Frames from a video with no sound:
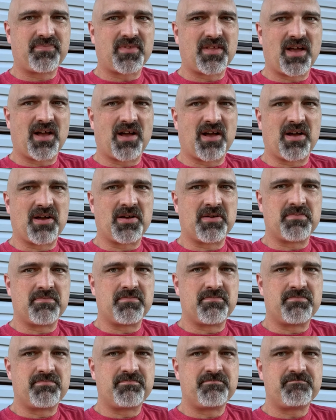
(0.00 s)

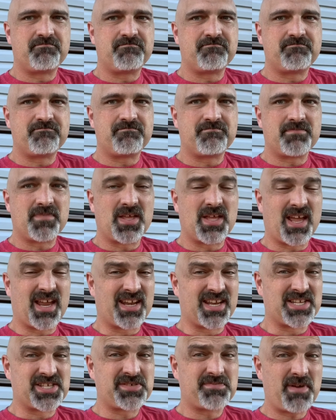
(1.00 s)
and
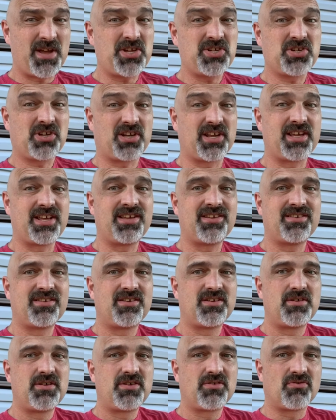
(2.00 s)
especially
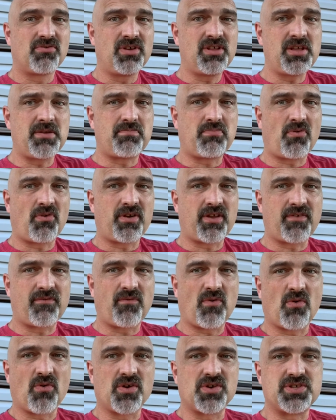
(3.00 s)
really pointing
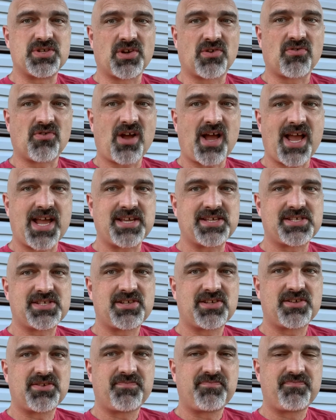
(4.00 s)
forward to Christ.